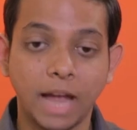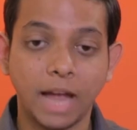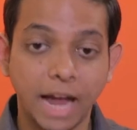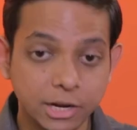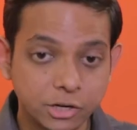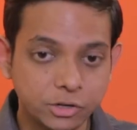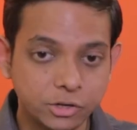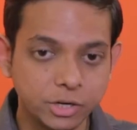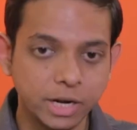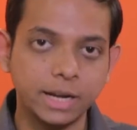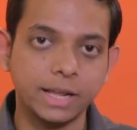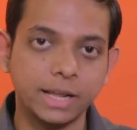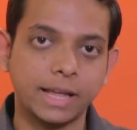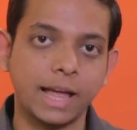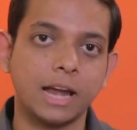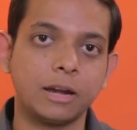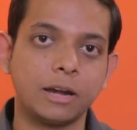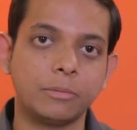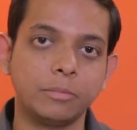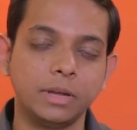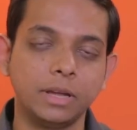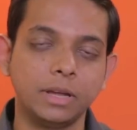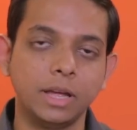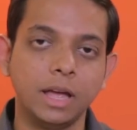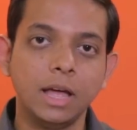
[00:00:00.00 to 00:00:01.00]
At Trade
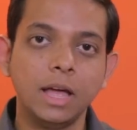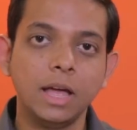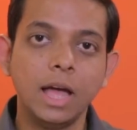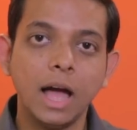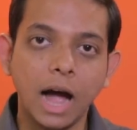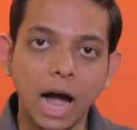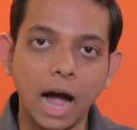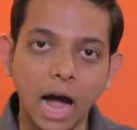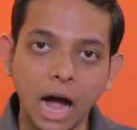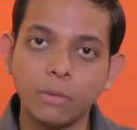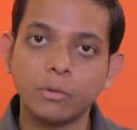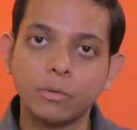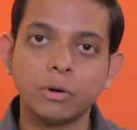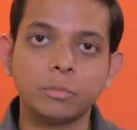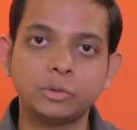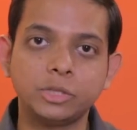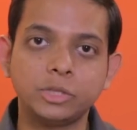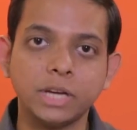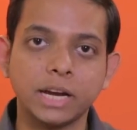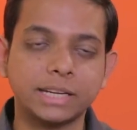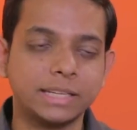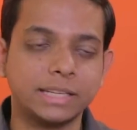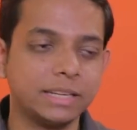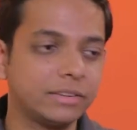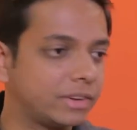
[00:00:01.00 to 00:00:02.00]
Academy, our
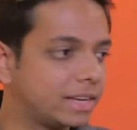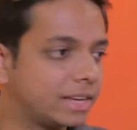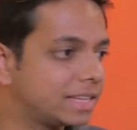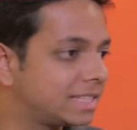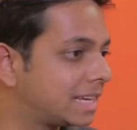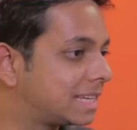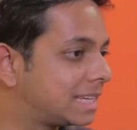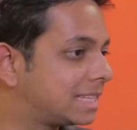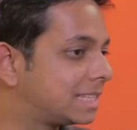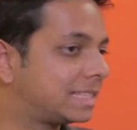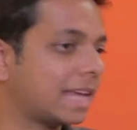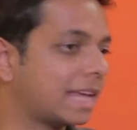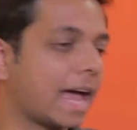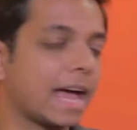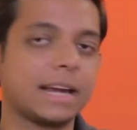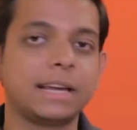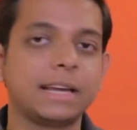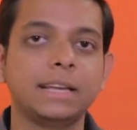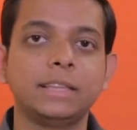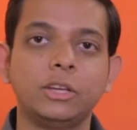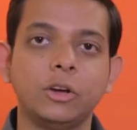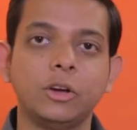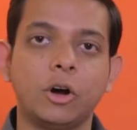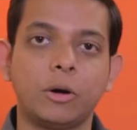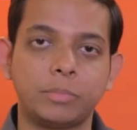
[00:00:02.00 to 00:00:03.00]
objective is
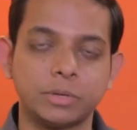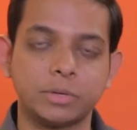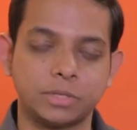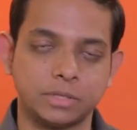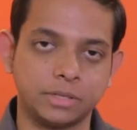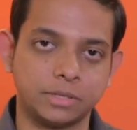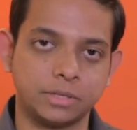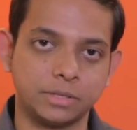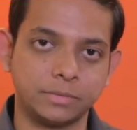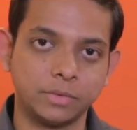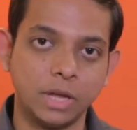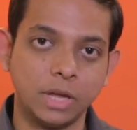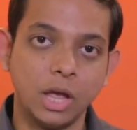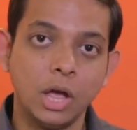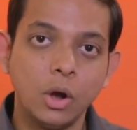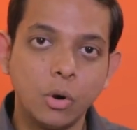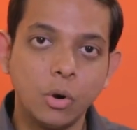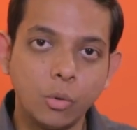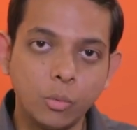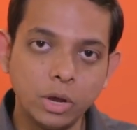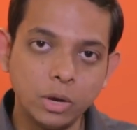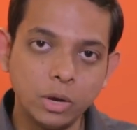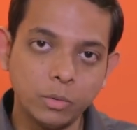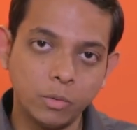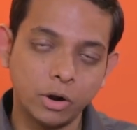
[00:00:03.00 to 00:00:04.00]
exactly the opposite.
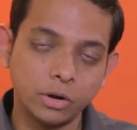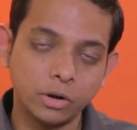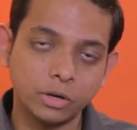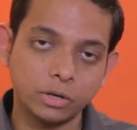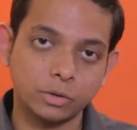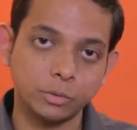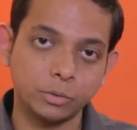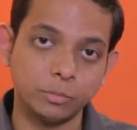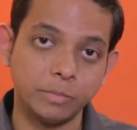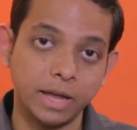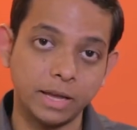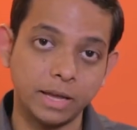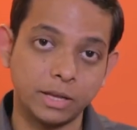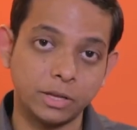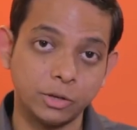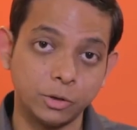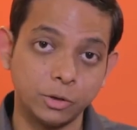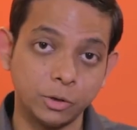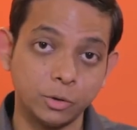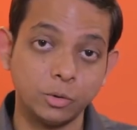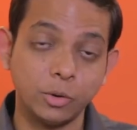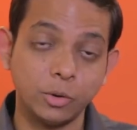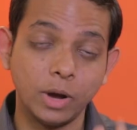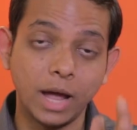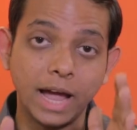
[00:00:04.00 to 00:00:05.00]
We want to make
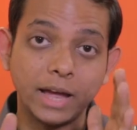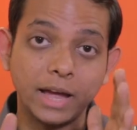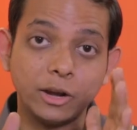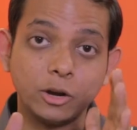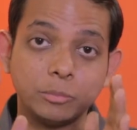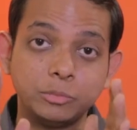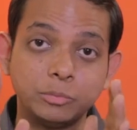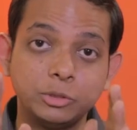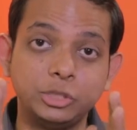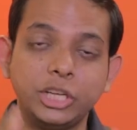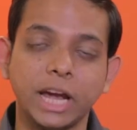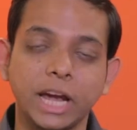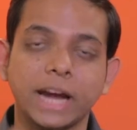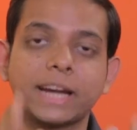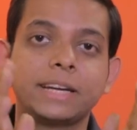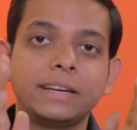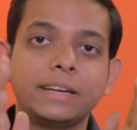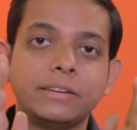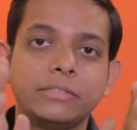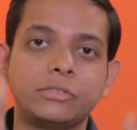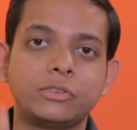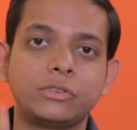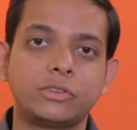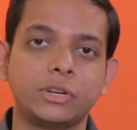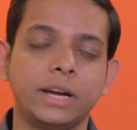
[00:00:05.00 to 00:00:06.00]
you an
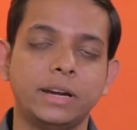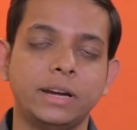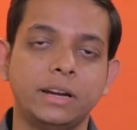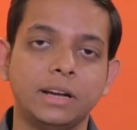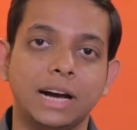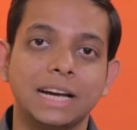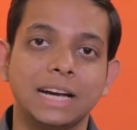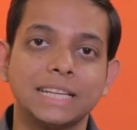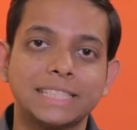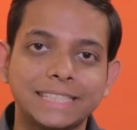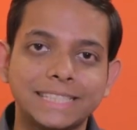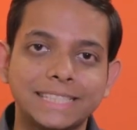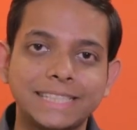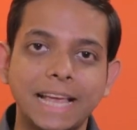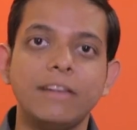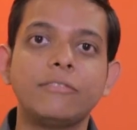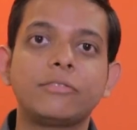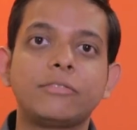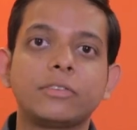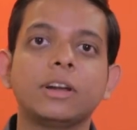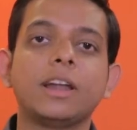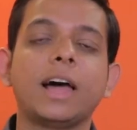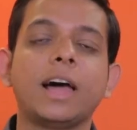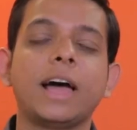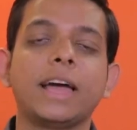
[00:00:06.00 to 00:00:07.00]
objective trader, a
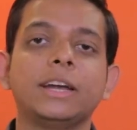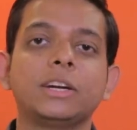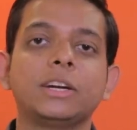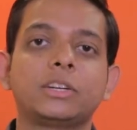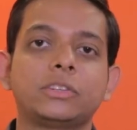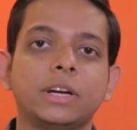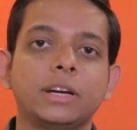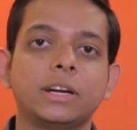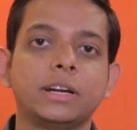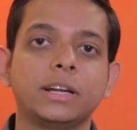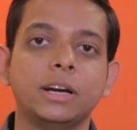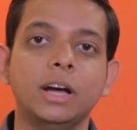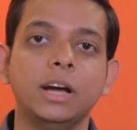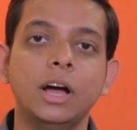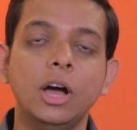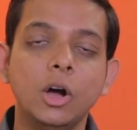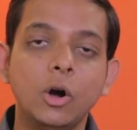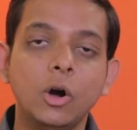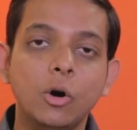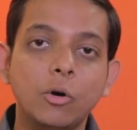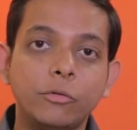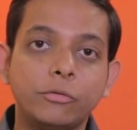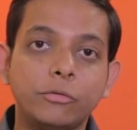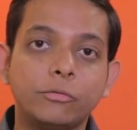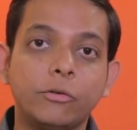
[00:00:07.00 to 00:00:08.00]
self-reliant trader
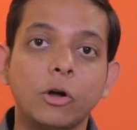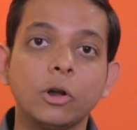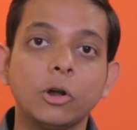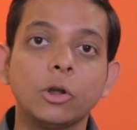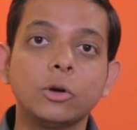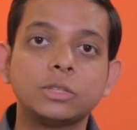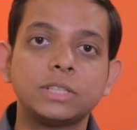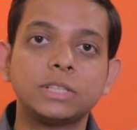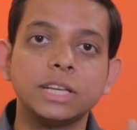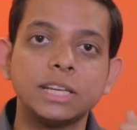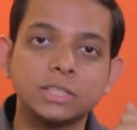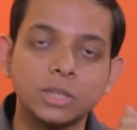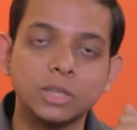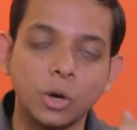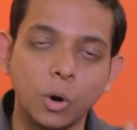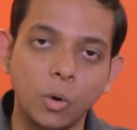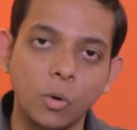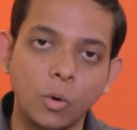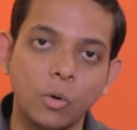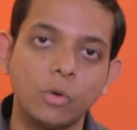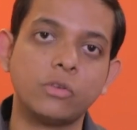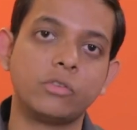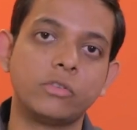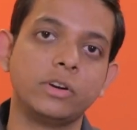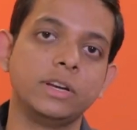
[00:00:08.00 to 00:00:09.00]
who follows his
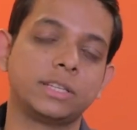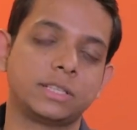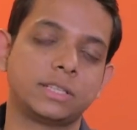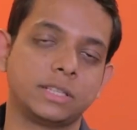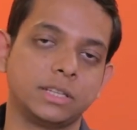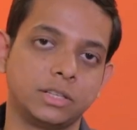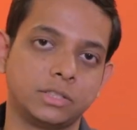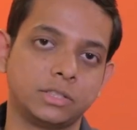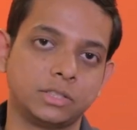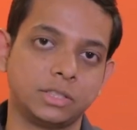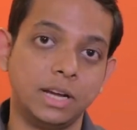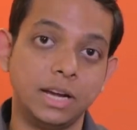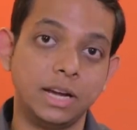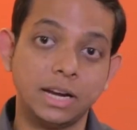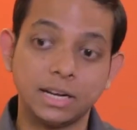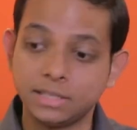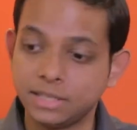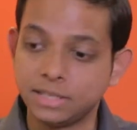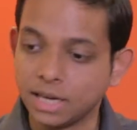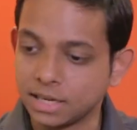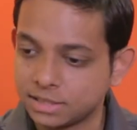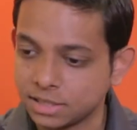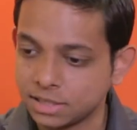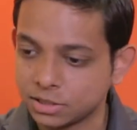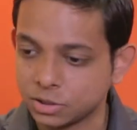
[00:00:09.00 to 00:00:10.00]
own research,
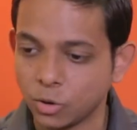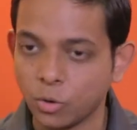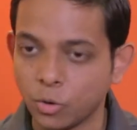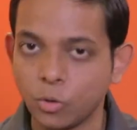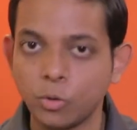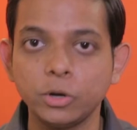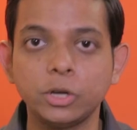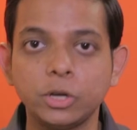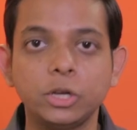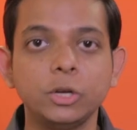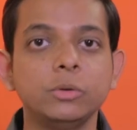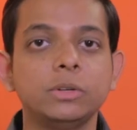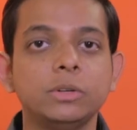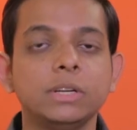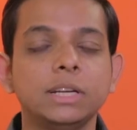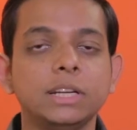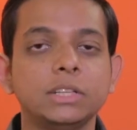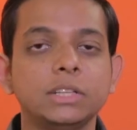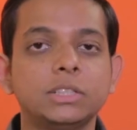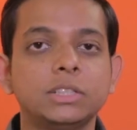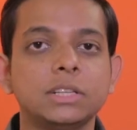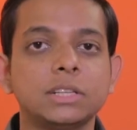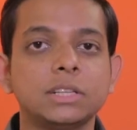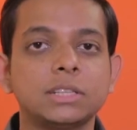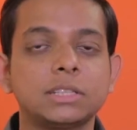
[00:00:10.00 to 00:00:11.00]
does his own due
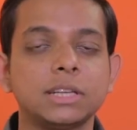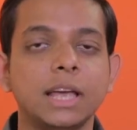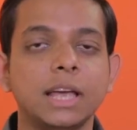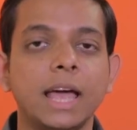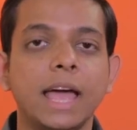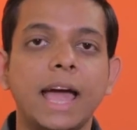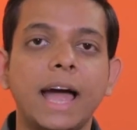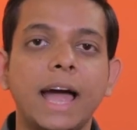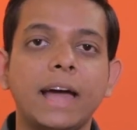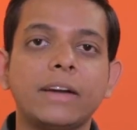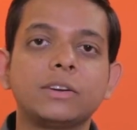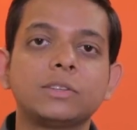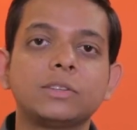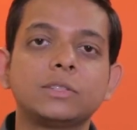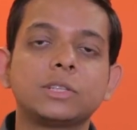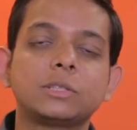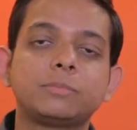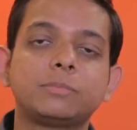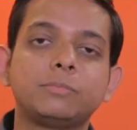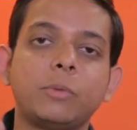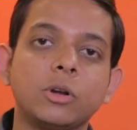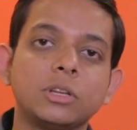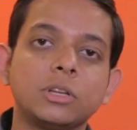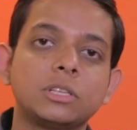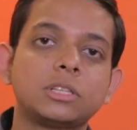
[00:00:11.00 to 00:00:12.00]
diligence, and is
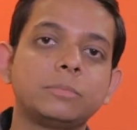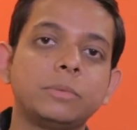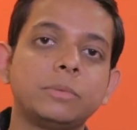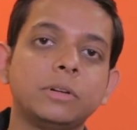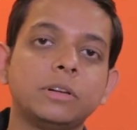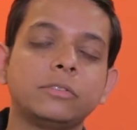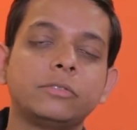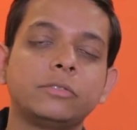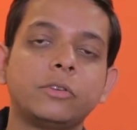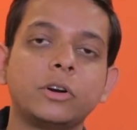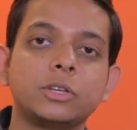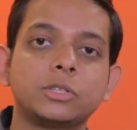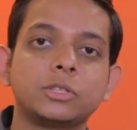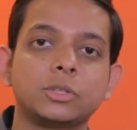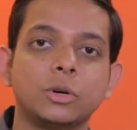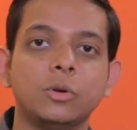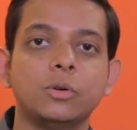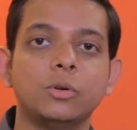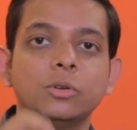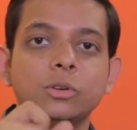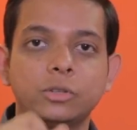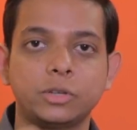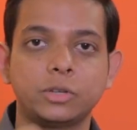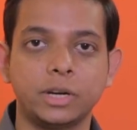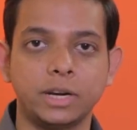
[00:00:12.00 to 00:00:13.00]
responsible for his
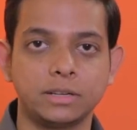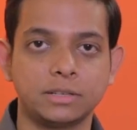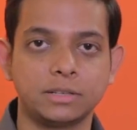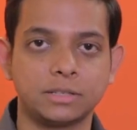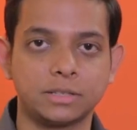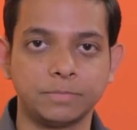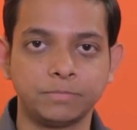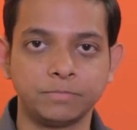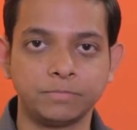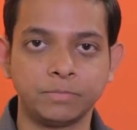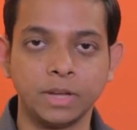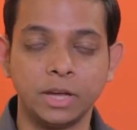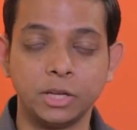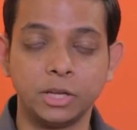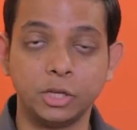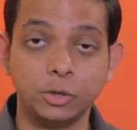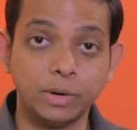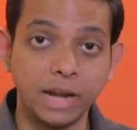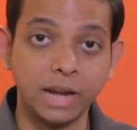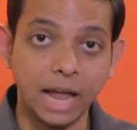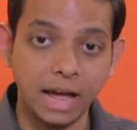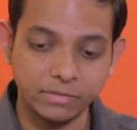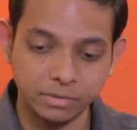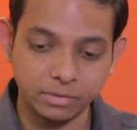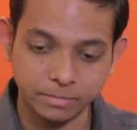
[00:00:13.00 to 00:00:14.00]
own trades. You
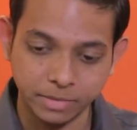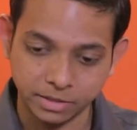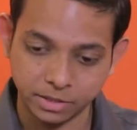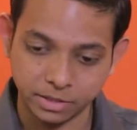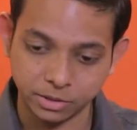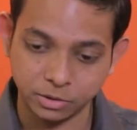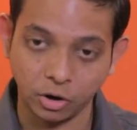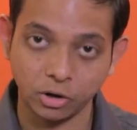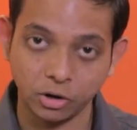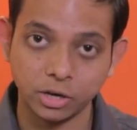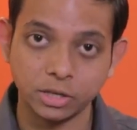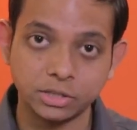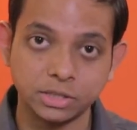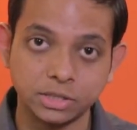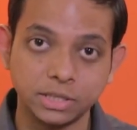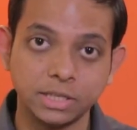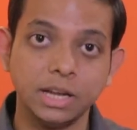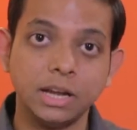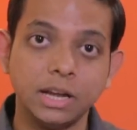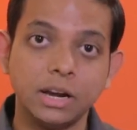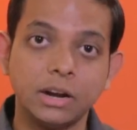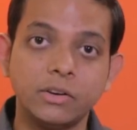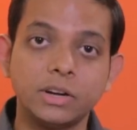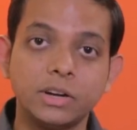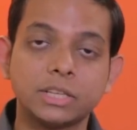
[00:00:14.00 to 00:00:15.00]
will have a methodology,
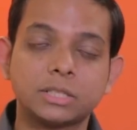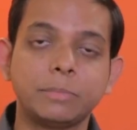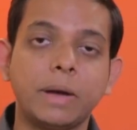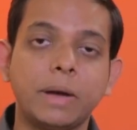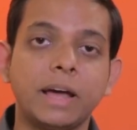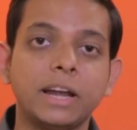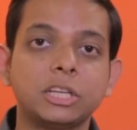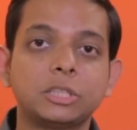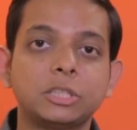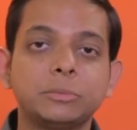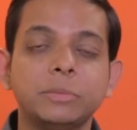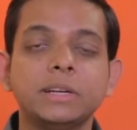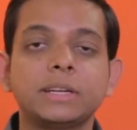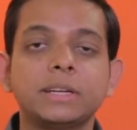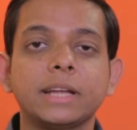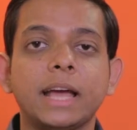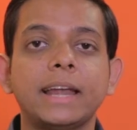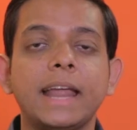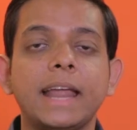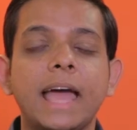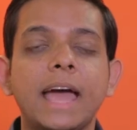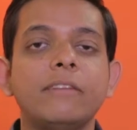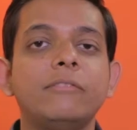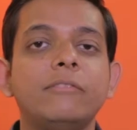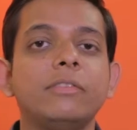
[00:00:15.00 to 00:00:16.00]
risk management,
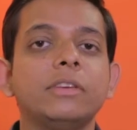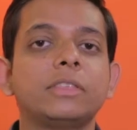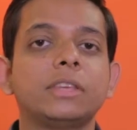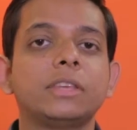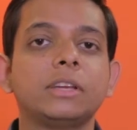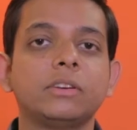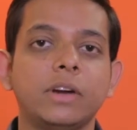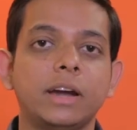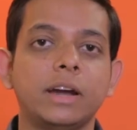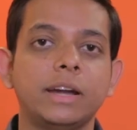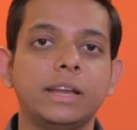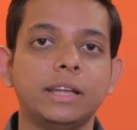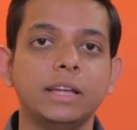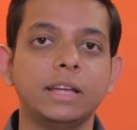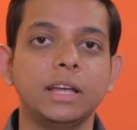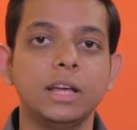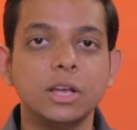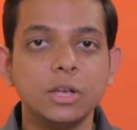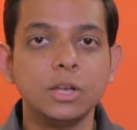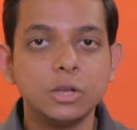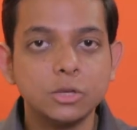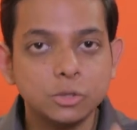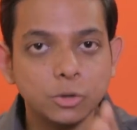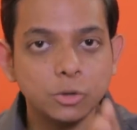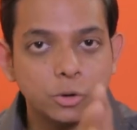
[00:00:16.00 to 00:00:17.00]
and everything ready
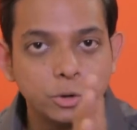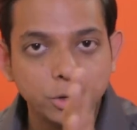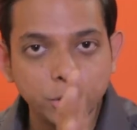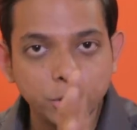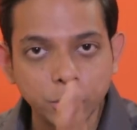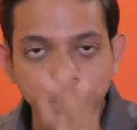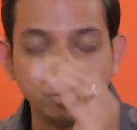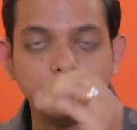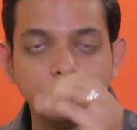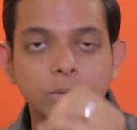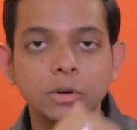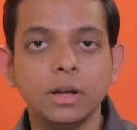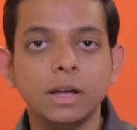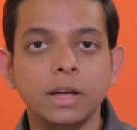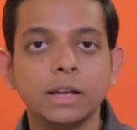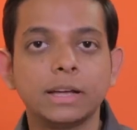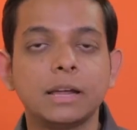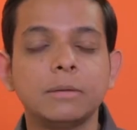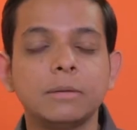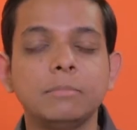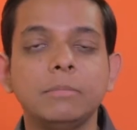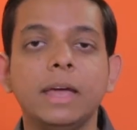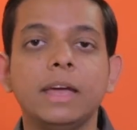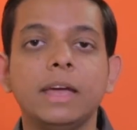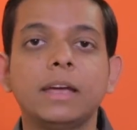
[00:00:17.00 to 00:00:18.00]
so you
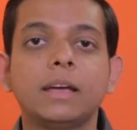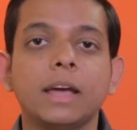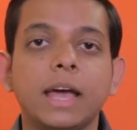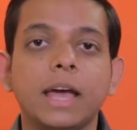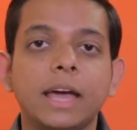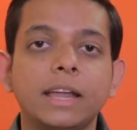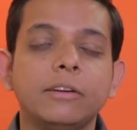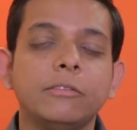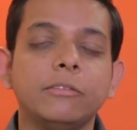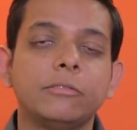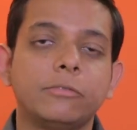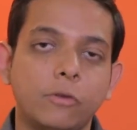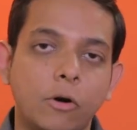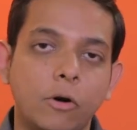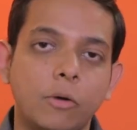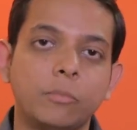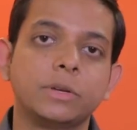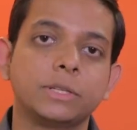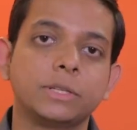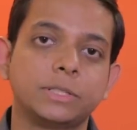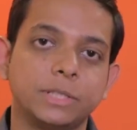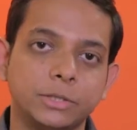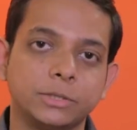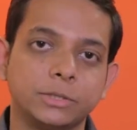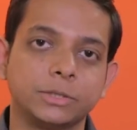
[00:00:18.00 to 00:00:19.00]
can make an informed
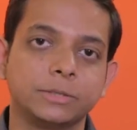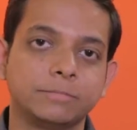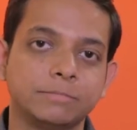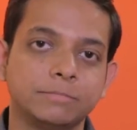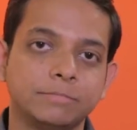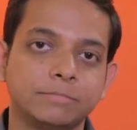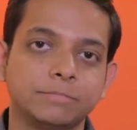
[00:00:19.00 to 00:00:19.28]
decision.